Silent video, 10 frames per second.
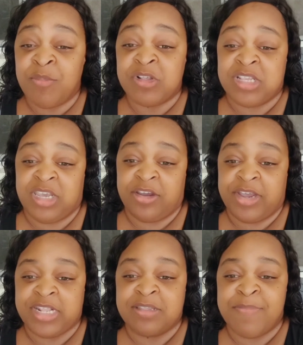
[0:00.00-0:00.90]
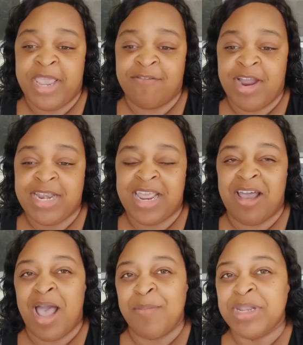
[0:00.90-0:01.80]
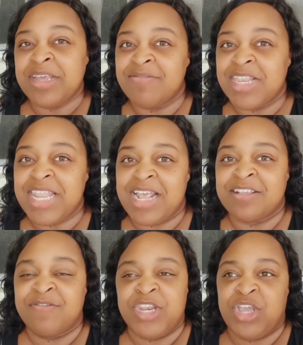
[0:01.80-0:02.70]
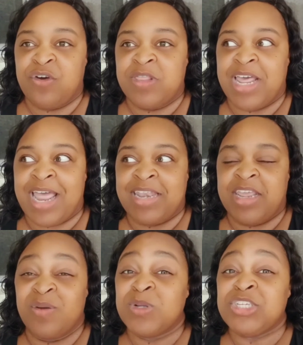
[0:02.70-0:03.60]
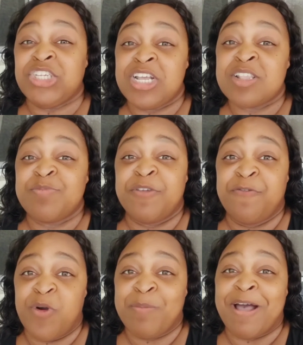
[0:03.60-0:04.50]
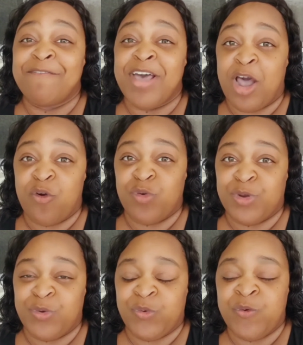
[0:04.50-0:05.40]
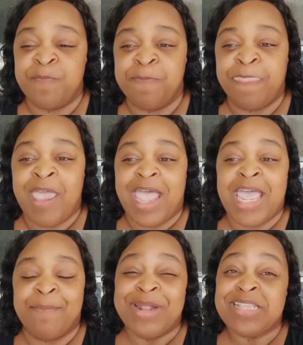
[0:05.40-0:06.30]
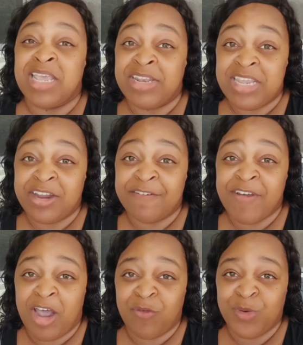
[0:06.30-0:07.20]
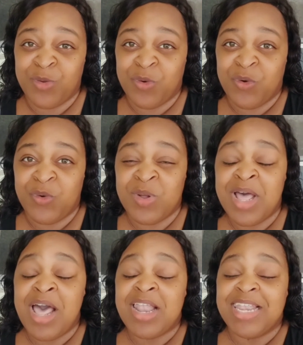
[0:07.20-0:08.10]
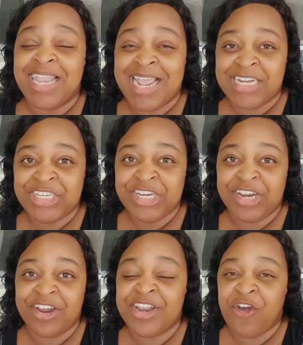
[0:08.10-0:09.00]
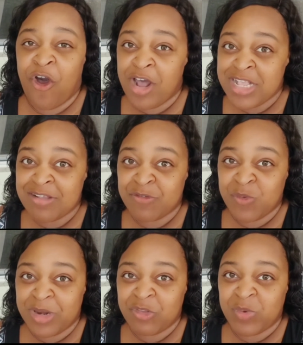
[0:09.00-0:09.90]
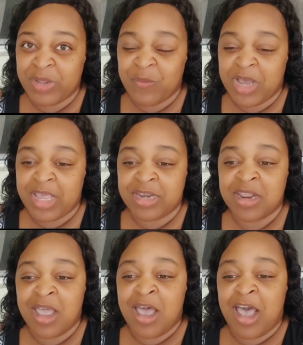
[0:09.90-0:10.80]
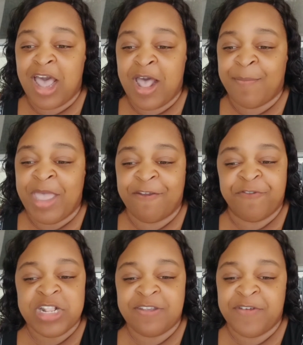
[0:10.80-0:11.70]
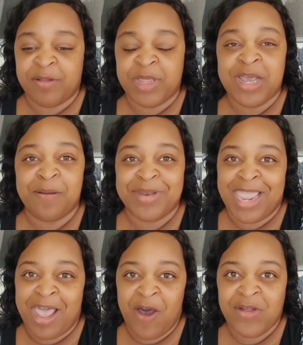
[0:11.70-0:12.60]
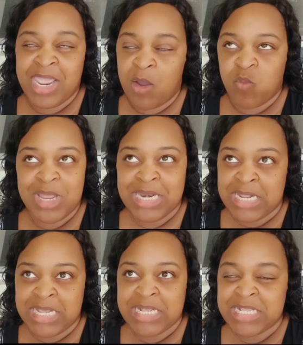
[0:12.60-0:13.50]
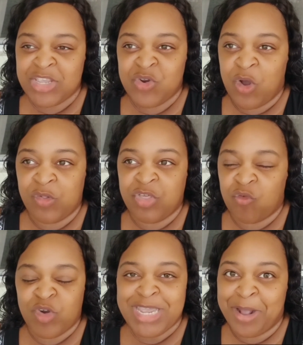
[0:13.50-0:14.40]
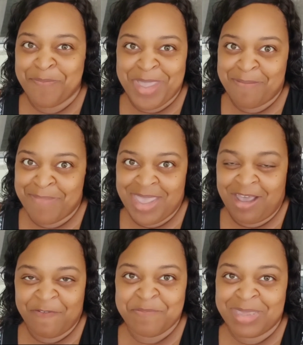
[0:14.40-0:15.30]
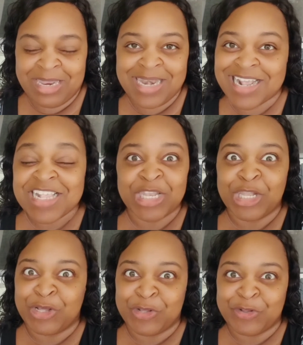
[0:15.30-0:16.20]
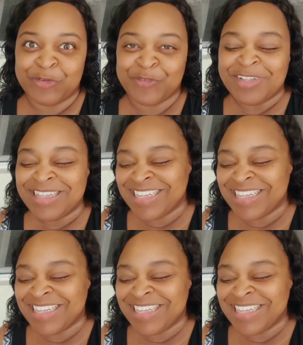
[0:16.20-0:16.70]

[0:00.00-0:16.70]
almost a year. It's May right now. I believe the last video that I did was just before my vow renewal. I had my 10 year vow renewal last year in August of 2021. Um, had friends and family come down and witness, you know, the recommitment of me and Nick's love